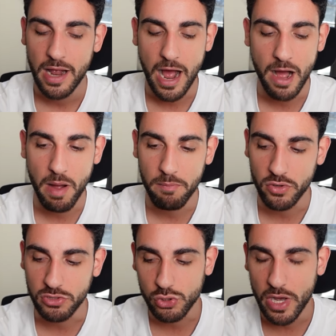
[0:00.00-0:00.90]
Um, I
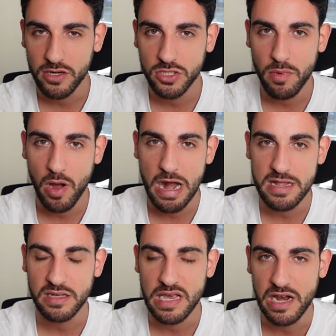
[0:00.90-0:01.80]
put a strategy
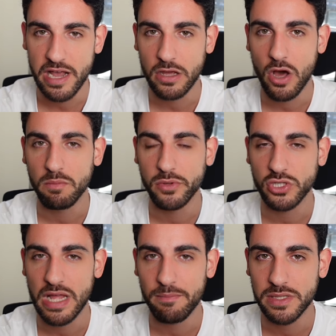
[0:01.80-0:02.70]
behind it and I
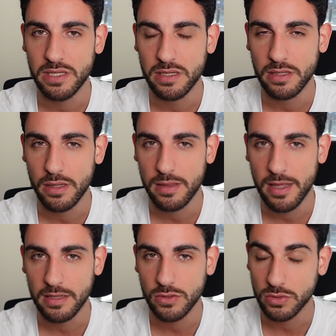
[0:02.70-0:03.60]
accomplished that particular
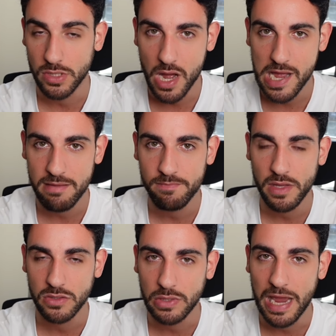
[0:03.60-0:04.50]
thing. It took time,
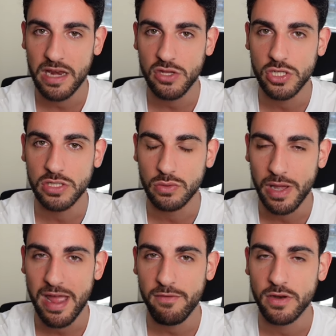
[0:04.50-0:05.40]
it took energy, it took
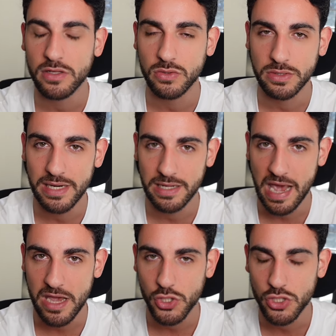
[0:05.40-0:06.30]
effort, it took
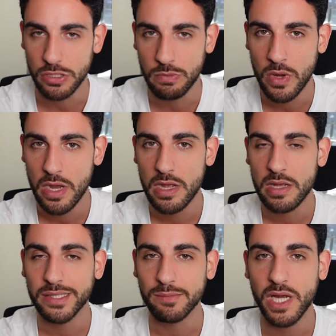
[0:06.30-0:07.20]
dedication.
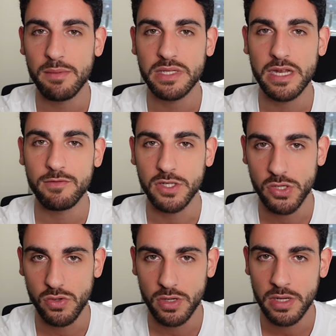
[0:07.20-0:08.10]
Sometimes it even
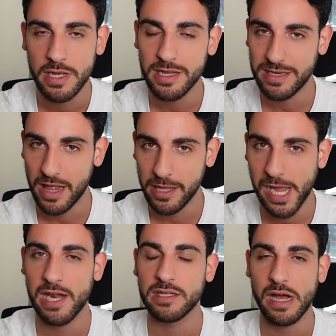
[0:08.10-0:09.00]
took
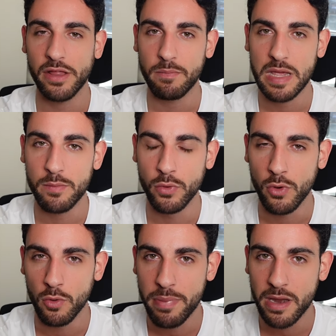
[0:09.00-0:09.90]
delegating to other people
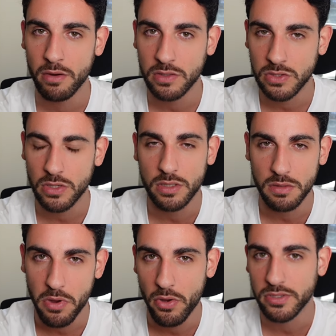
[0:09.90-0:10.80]
who were better at certain
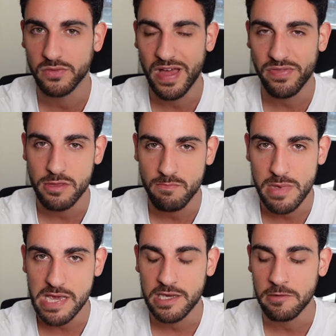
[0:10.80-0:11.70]
components of that than
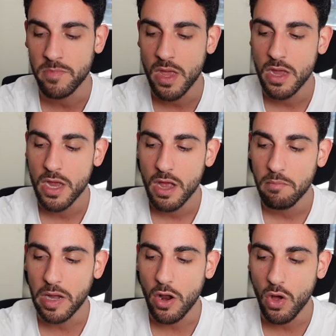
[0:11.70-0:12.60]
me.
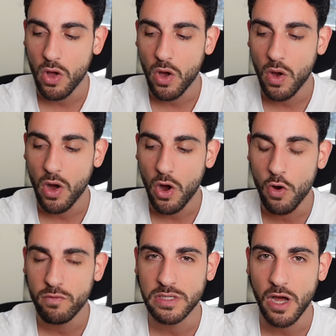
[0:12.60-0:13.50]
But
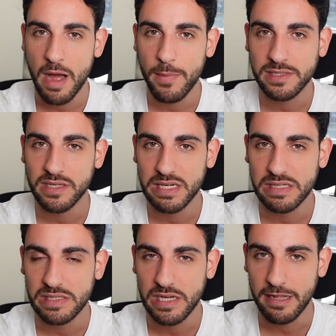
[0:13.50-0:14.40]
over time, I started
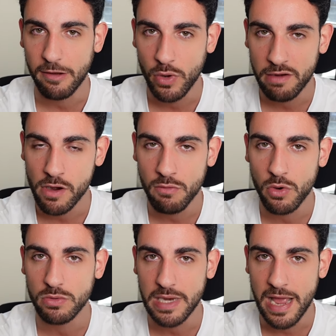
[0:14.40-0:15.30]
to see that whatever I
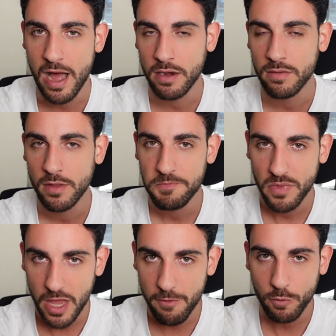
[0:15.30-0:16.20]
wrote down,
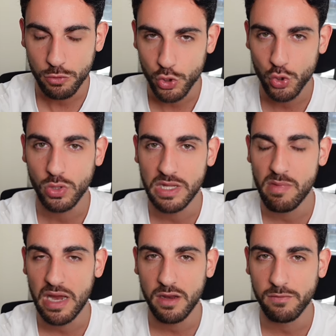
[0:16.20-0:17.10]
if it was truly
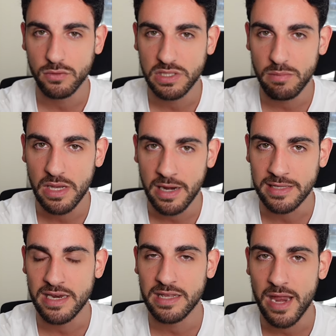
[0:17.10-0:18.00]
meaningful to me and I
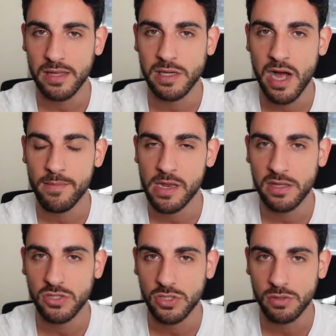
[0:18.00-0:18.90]
dedicated time and
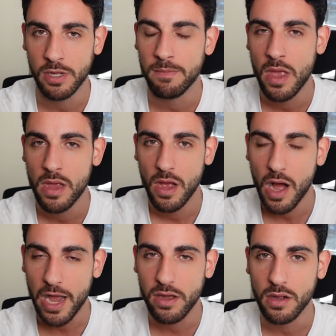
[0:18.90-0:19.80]
energy to it,
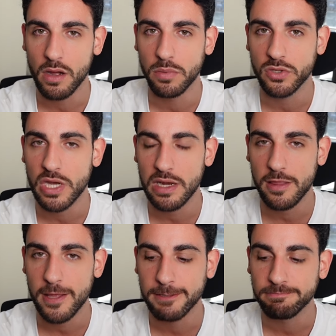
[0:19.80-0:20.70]
I could accomplish
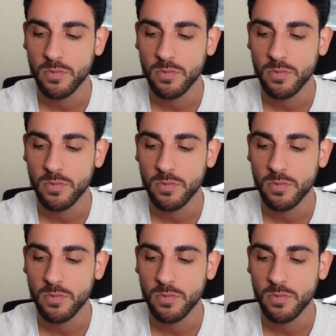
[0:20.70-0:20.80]
anything.